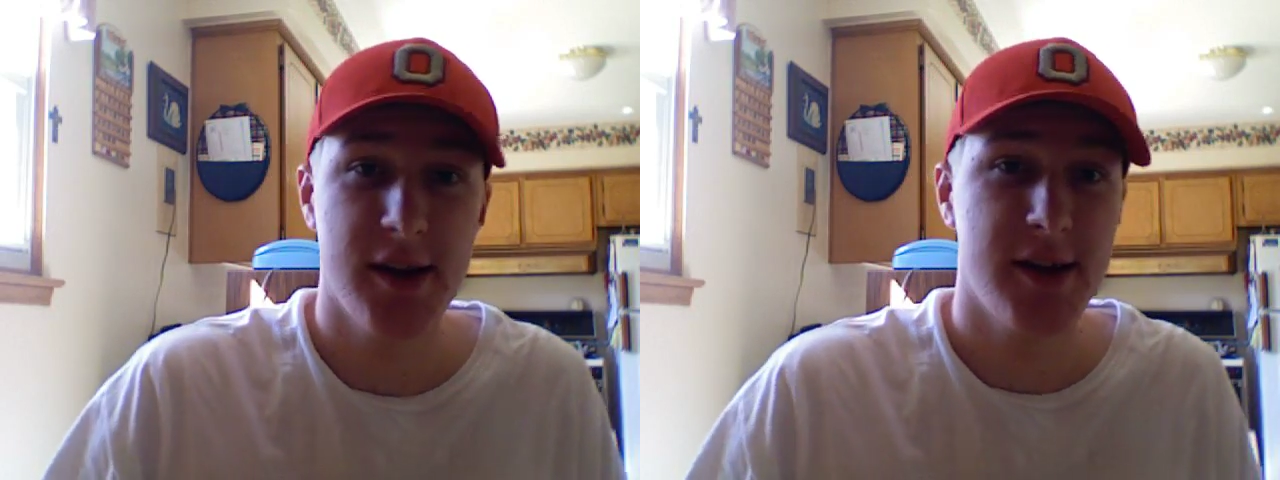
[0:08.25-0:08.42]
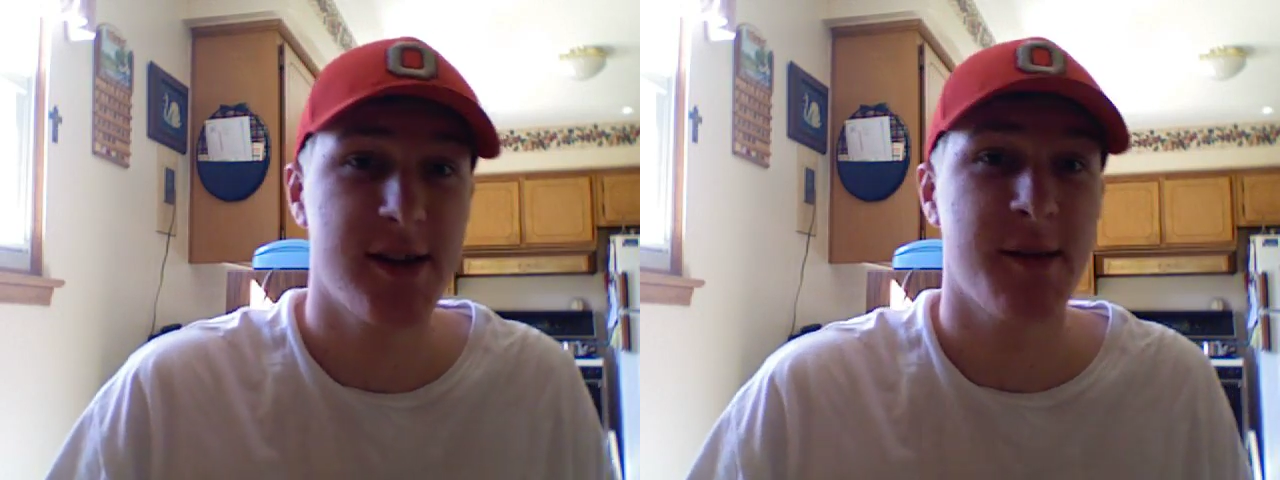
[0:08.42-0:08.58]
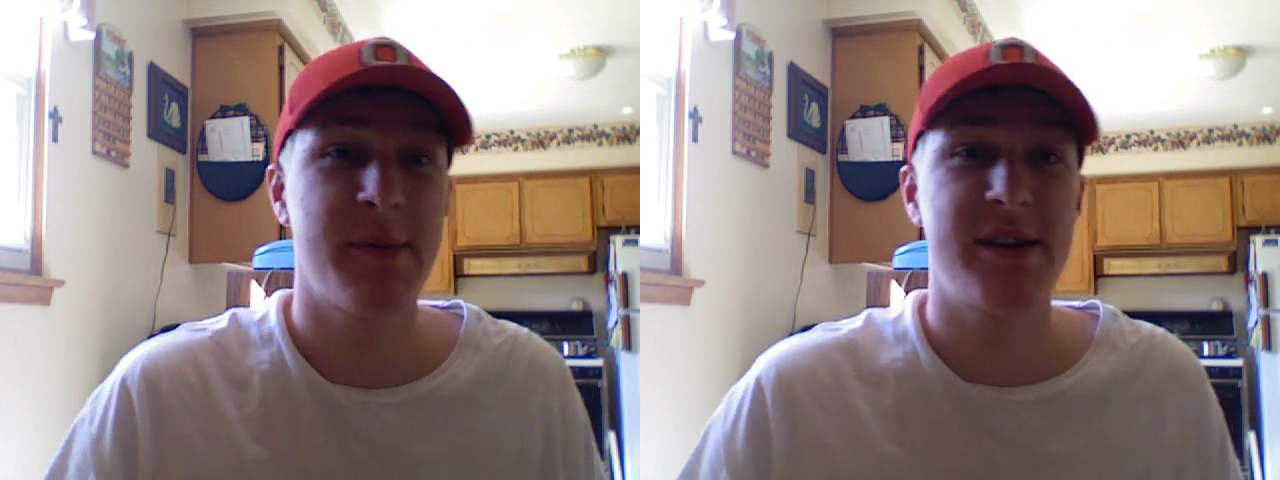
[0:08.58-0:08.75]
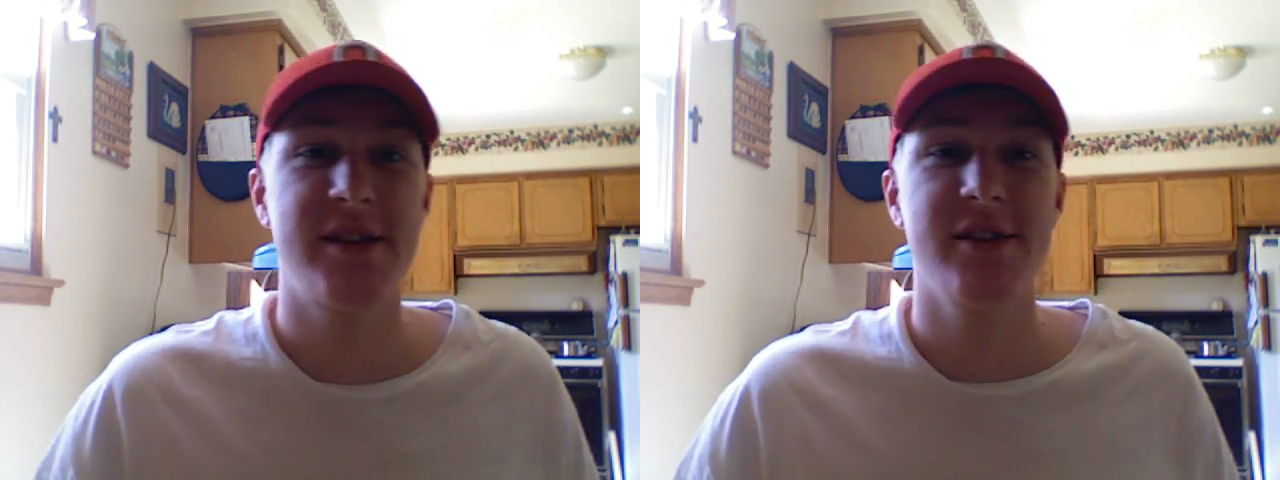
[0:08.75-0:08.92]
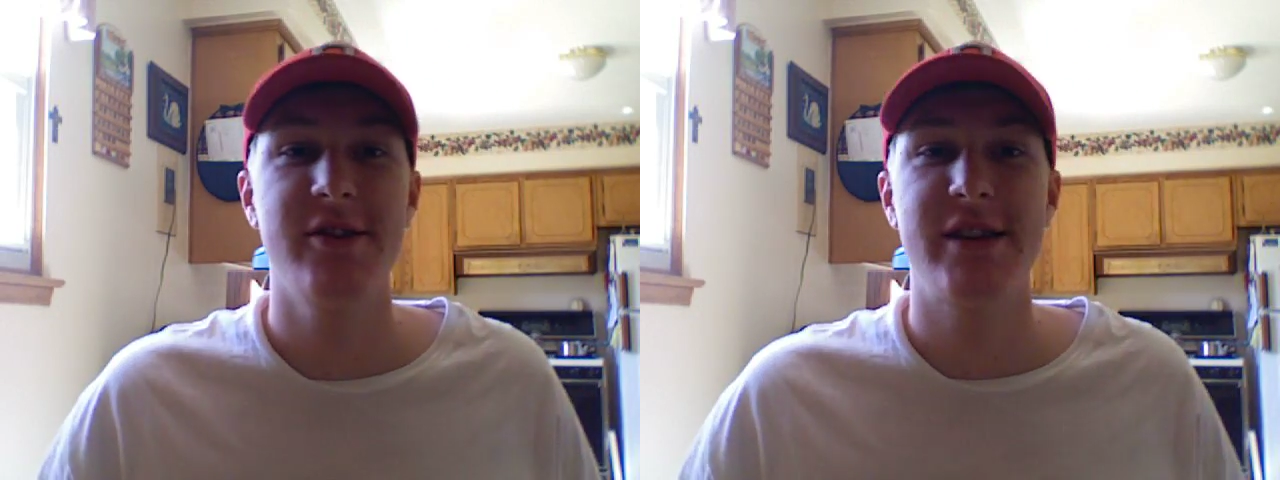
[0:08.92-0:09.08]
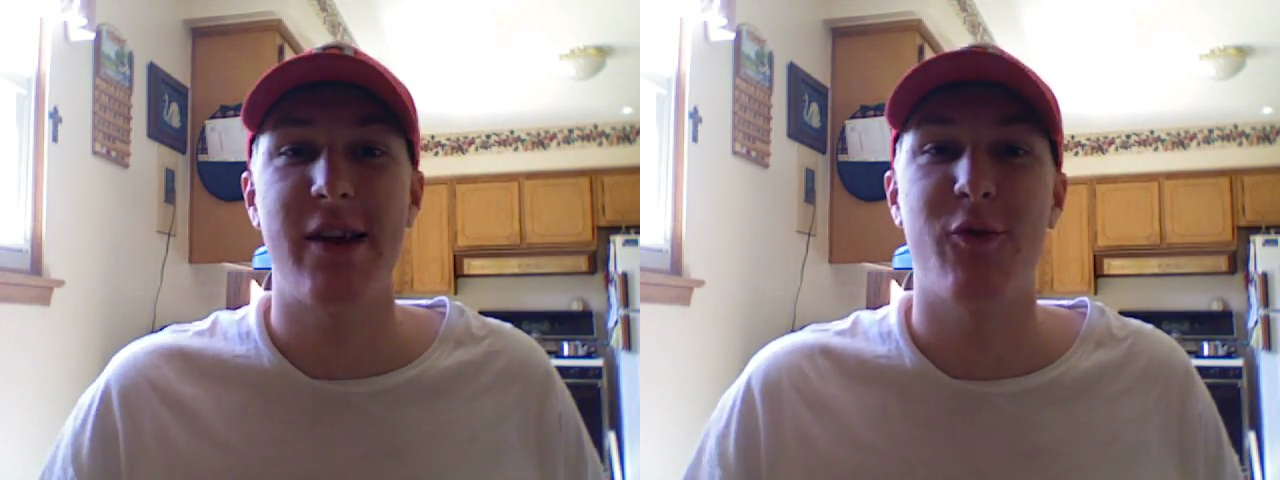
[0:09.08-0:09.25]
It's going to be a
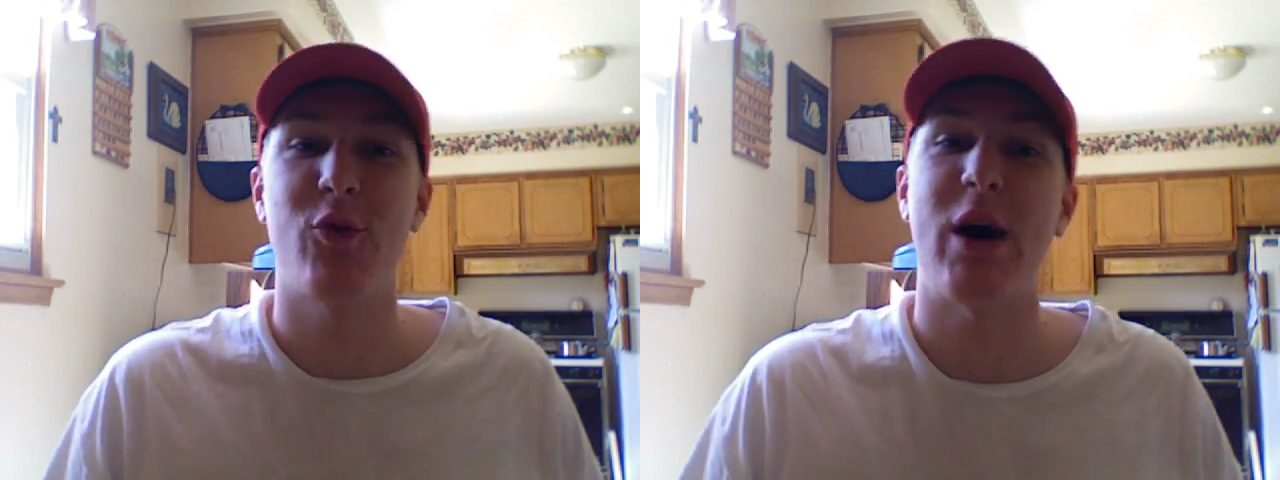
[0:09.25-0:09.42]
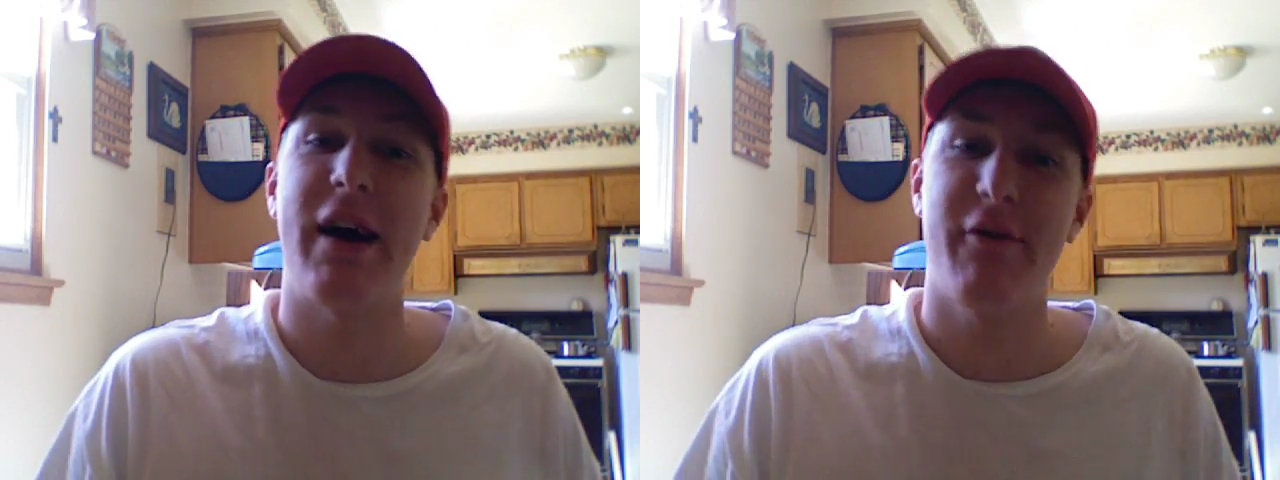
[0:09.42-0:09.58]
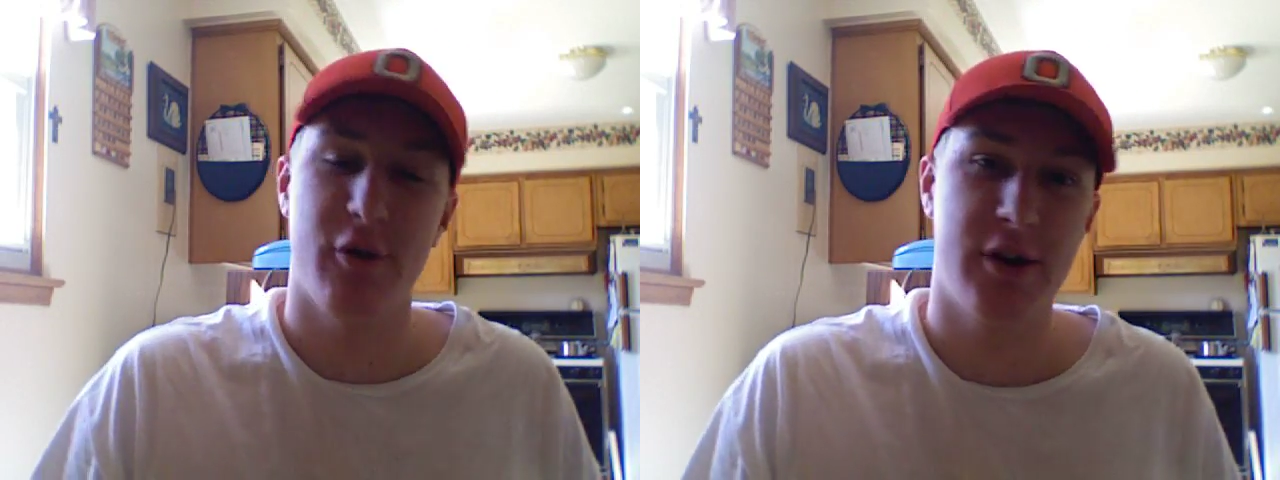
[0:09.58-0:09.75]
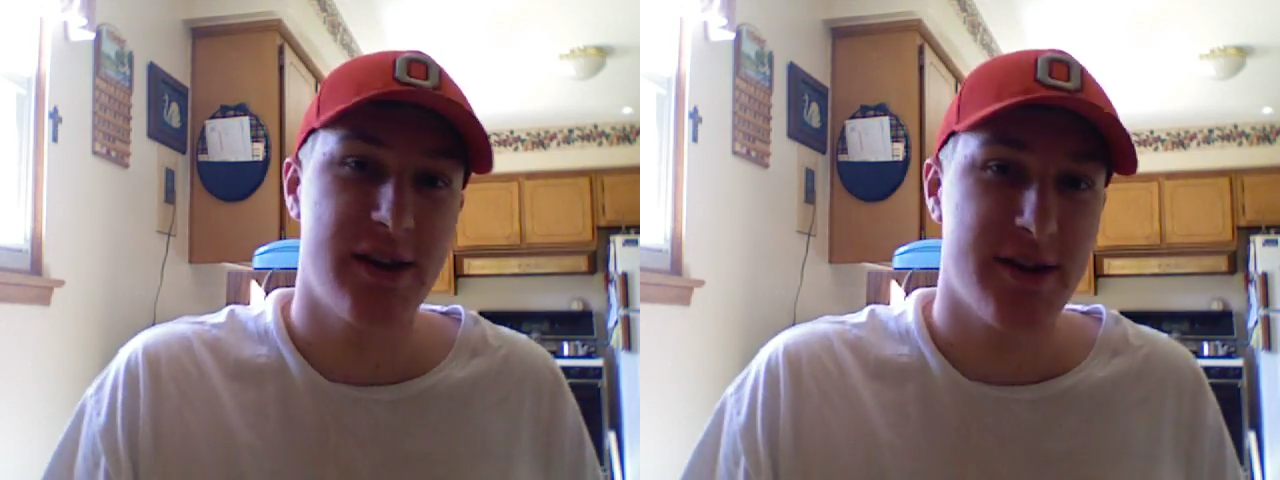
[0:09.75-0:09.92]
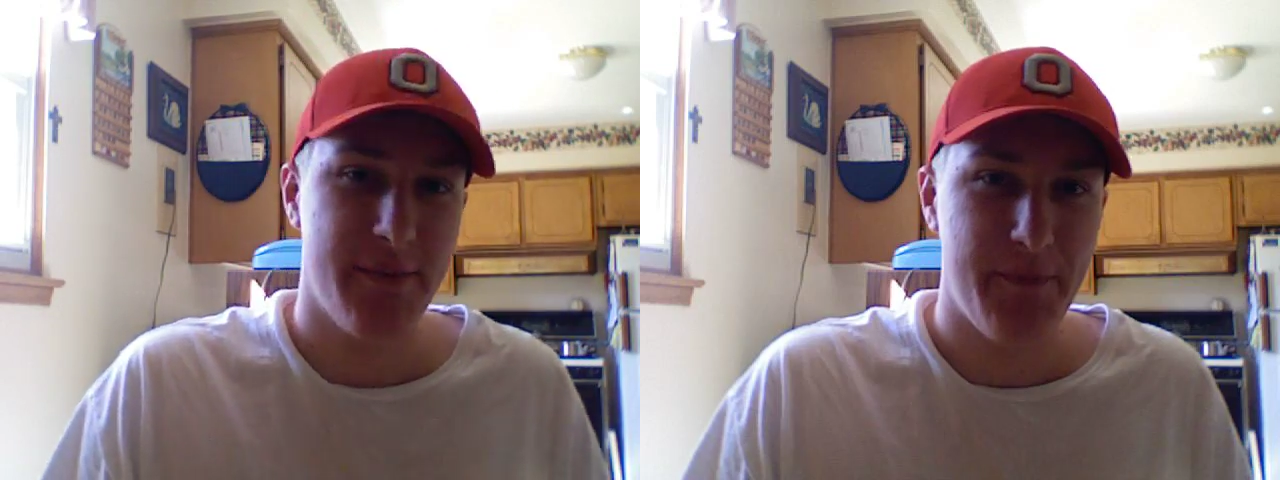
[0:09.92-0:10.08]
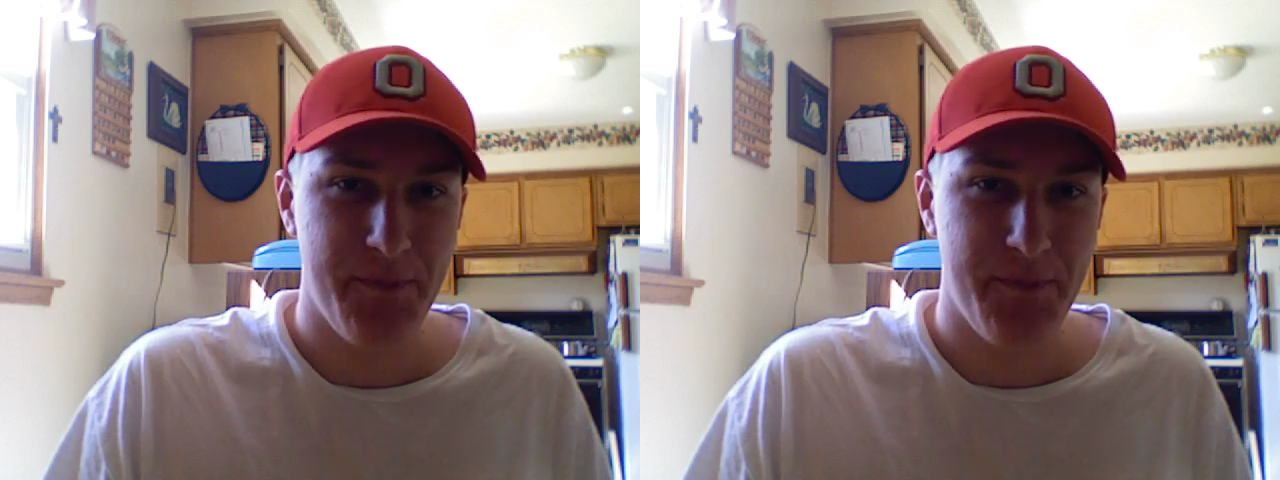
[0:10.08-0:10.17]
series on rivalries.